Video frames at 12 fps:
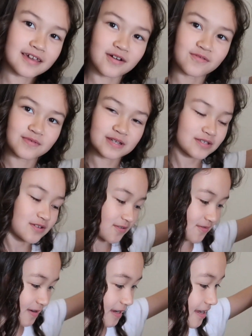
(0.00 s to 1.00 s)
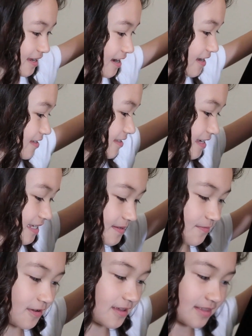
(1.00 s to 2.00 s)
of like a wintry, kind of like
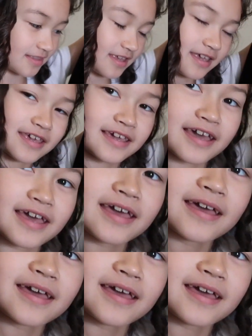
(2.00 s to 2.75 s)
spring thing.